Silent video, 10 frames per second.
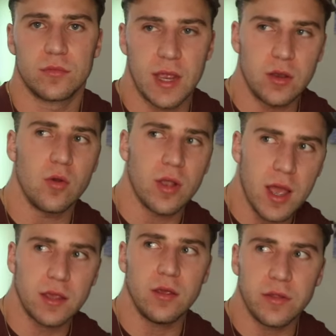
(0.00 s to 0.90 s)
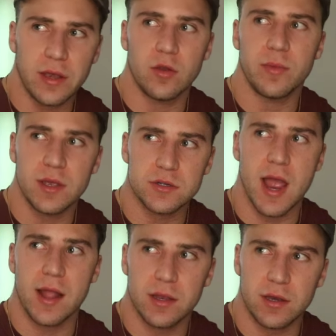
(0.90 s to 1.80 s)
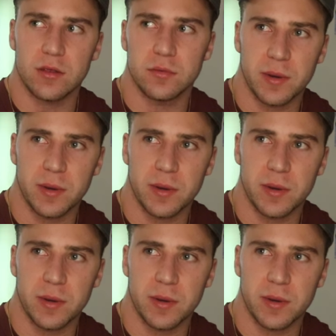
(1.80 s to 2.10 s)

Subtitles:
They do like you. They do be attracted to you,